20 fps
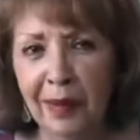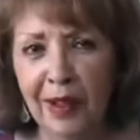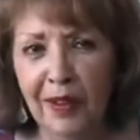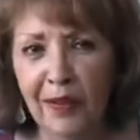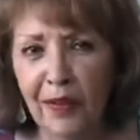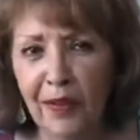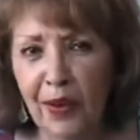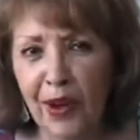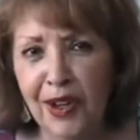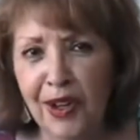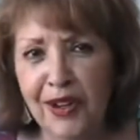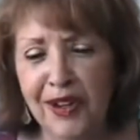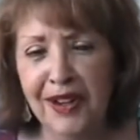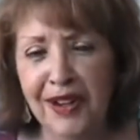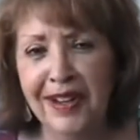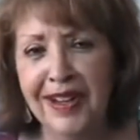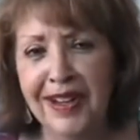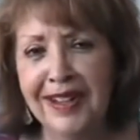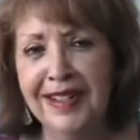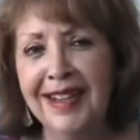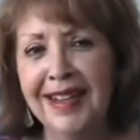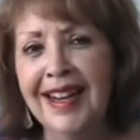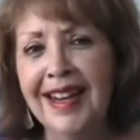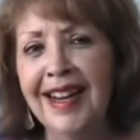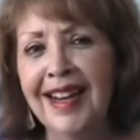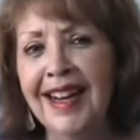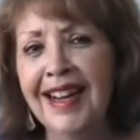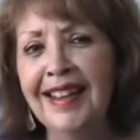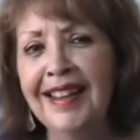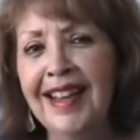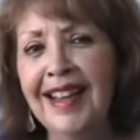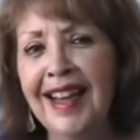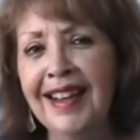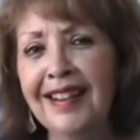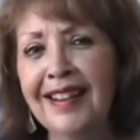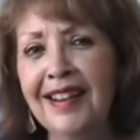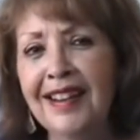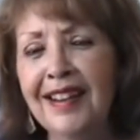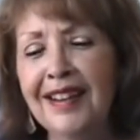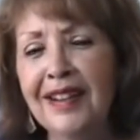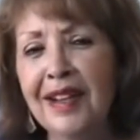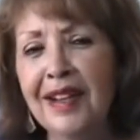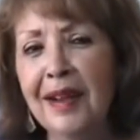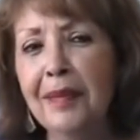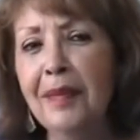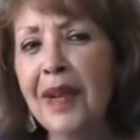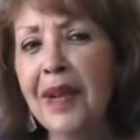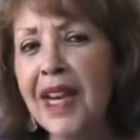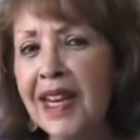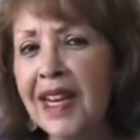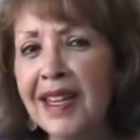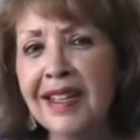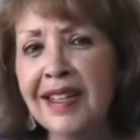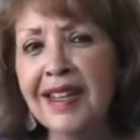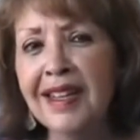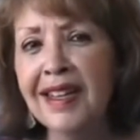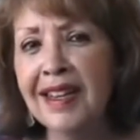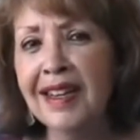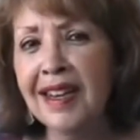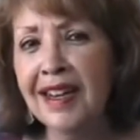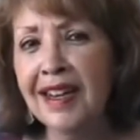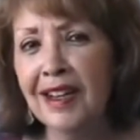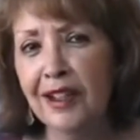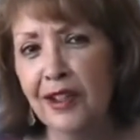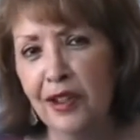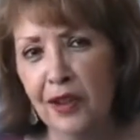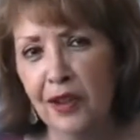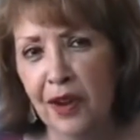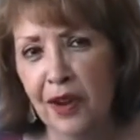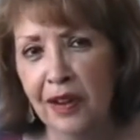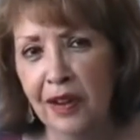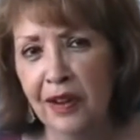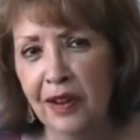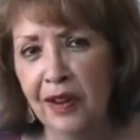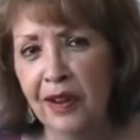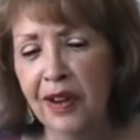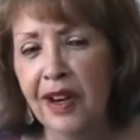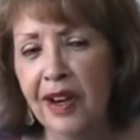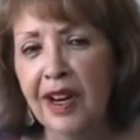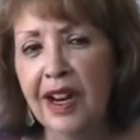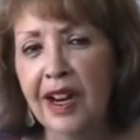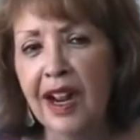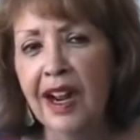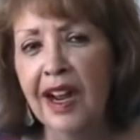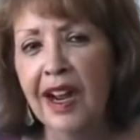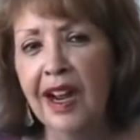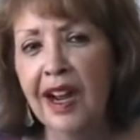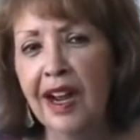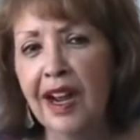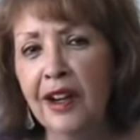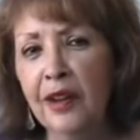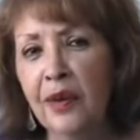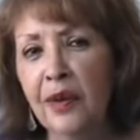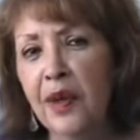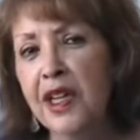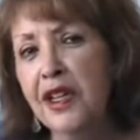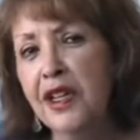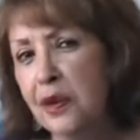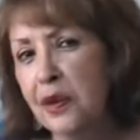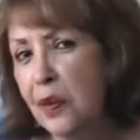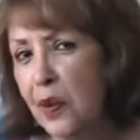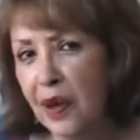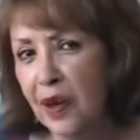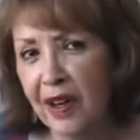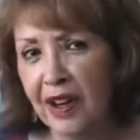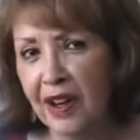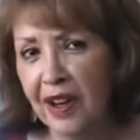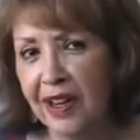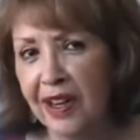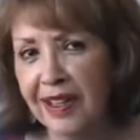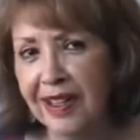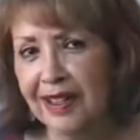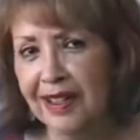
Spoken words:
fortunate that this amazing illustrator agreed to work on it.